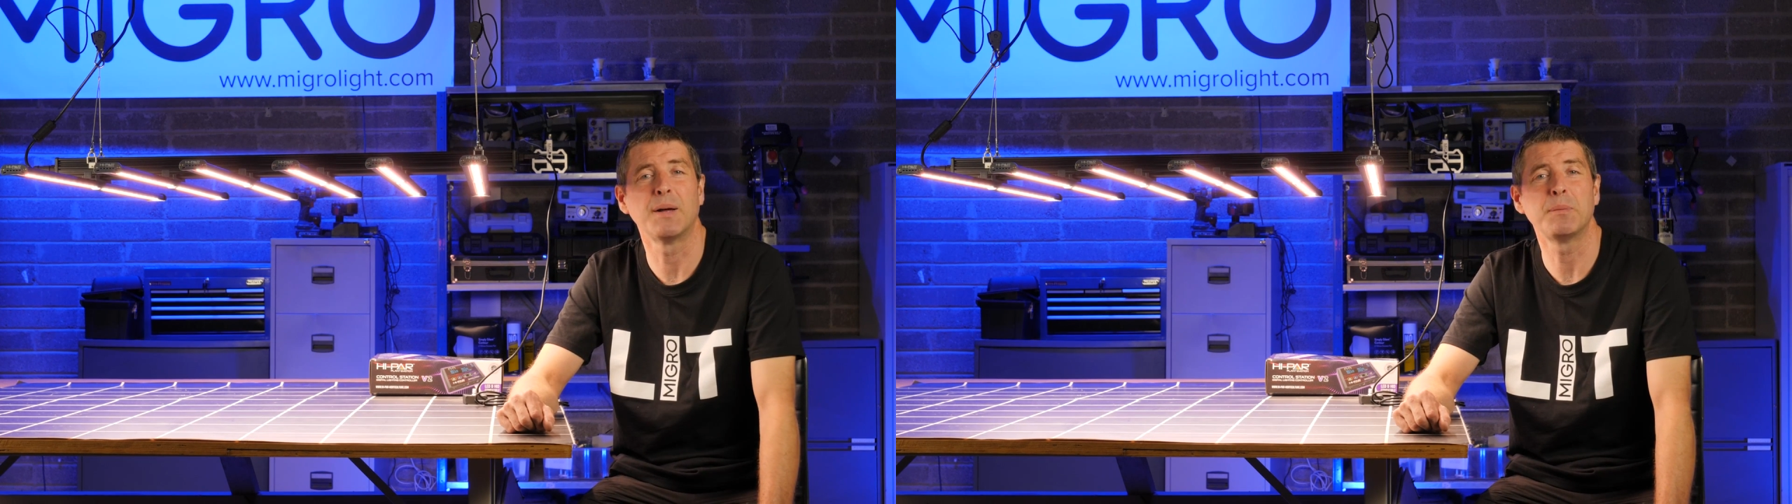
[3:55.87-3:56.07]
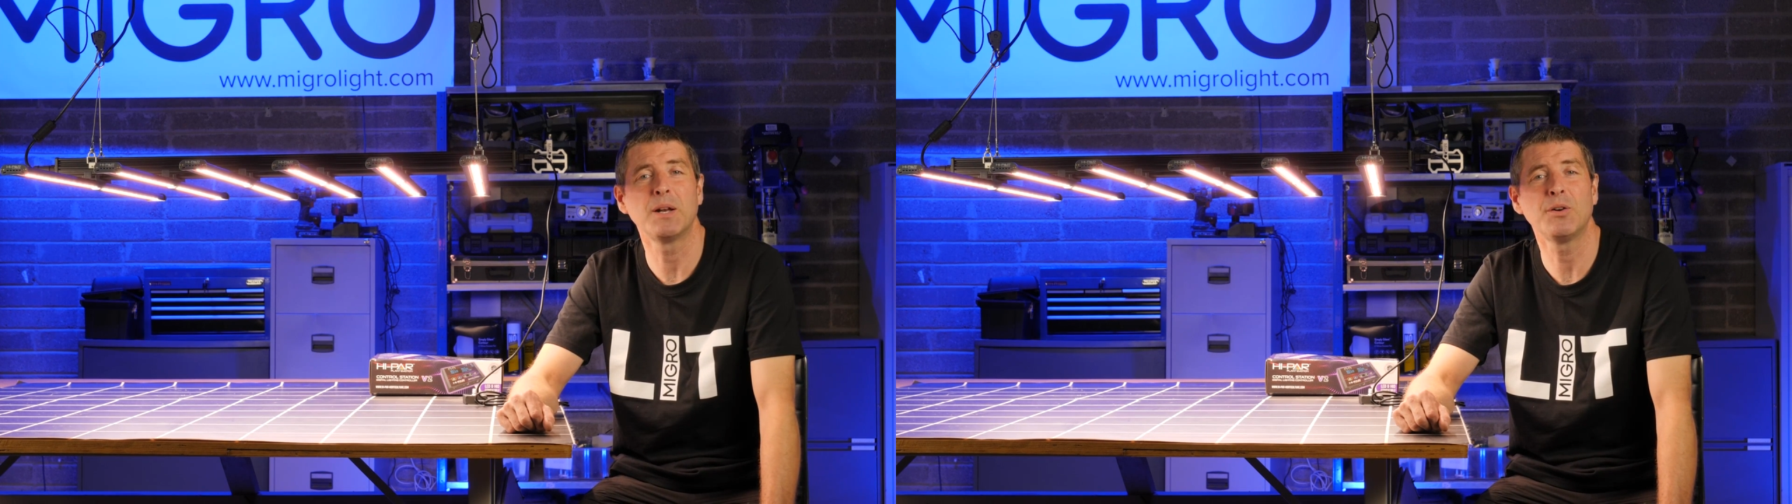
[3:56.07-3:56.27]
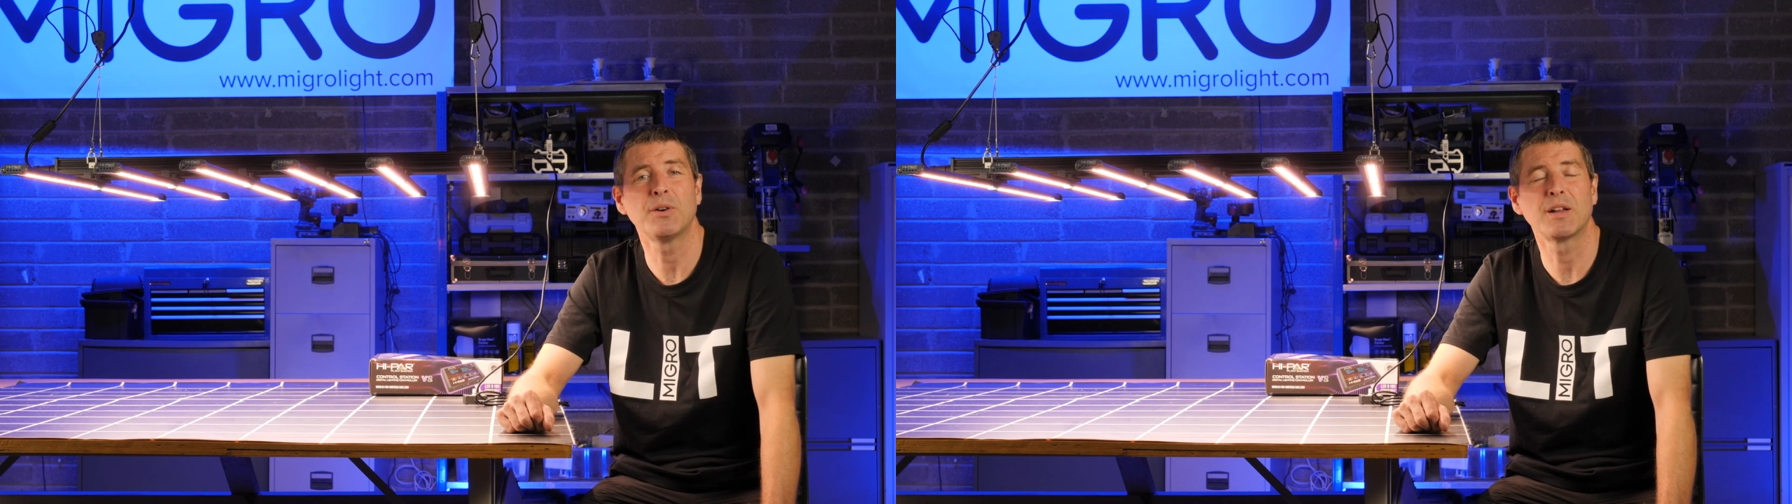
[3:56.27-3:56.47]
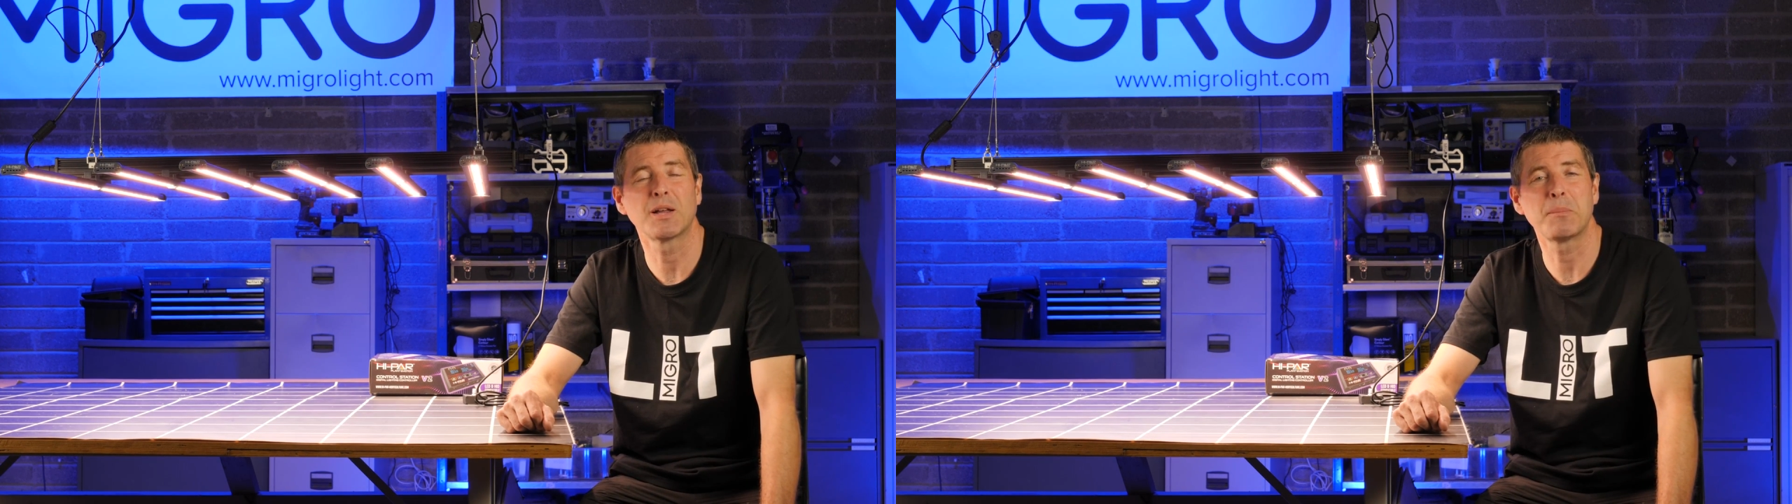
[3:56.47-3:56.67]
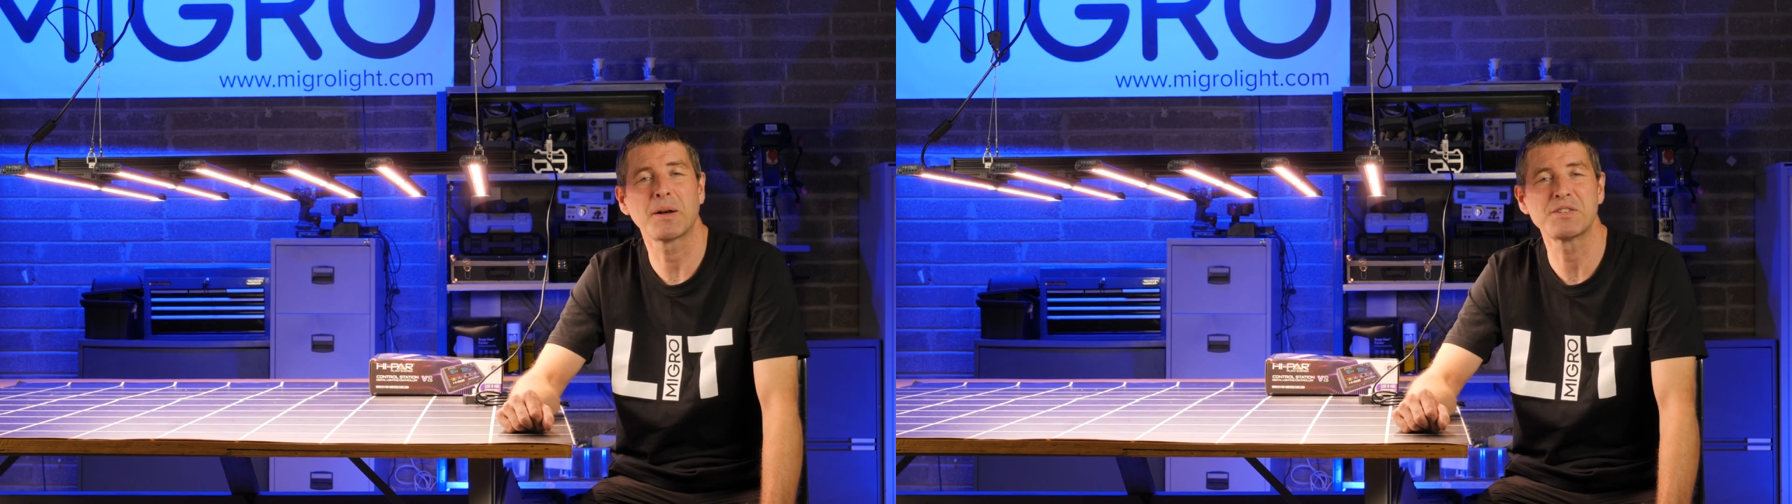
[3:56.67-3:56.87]
below, and I'll
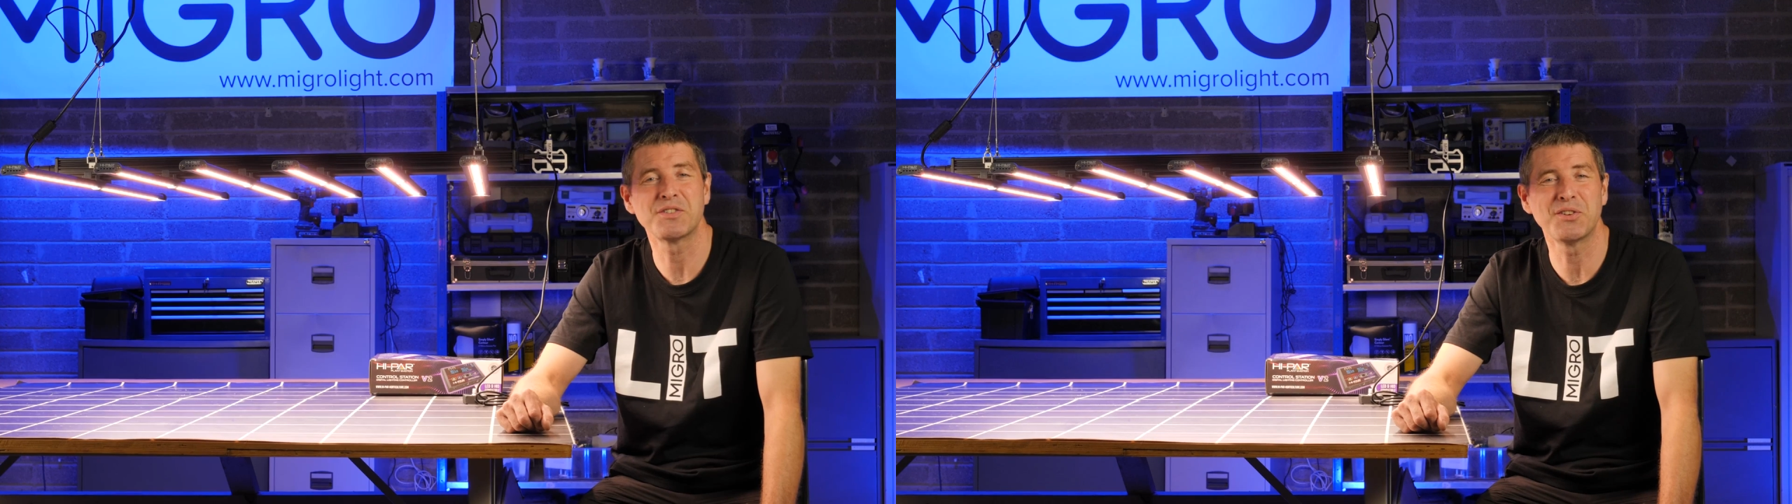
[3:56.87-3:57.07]
get back to you as